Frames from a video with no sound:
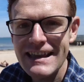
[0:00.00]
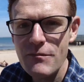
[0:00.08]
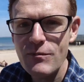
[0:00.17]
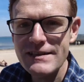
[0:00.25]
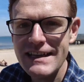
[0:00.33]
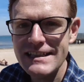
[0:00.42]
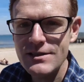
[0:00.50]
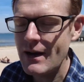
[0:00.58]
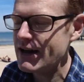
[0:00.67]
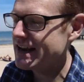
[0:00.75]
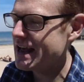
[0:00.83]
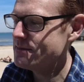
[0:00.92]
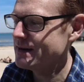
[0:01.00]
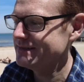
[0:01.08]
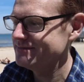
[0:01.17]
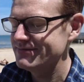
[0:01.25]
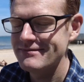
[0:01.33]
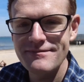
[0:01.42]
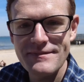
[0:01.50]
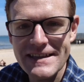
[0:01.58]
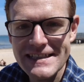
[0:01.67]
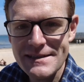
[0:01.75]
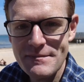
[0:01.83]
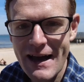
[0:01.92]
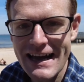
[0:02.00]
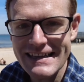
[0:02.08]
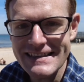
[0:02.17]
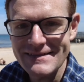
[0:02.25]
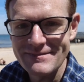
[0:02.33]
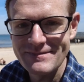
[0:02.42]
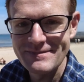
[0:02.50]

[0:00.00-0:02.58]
And that brings us to our neighbour, this is Mars.